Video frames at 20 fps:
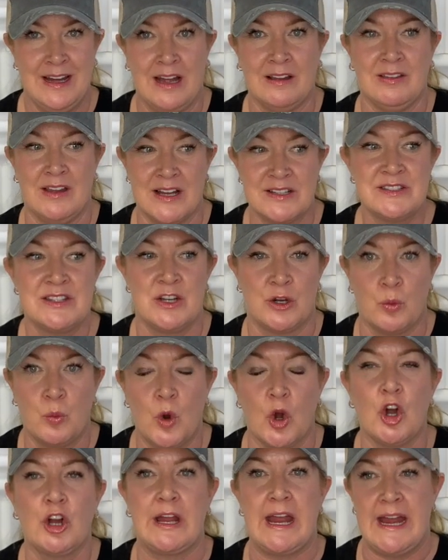unless they're
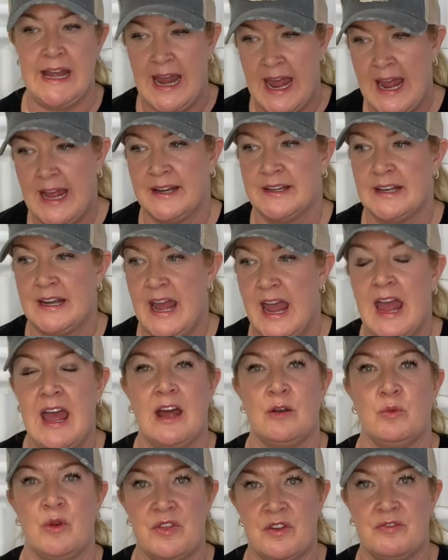working hand in
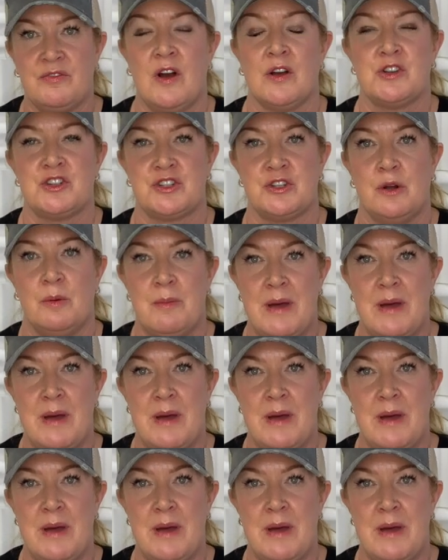hand with a functional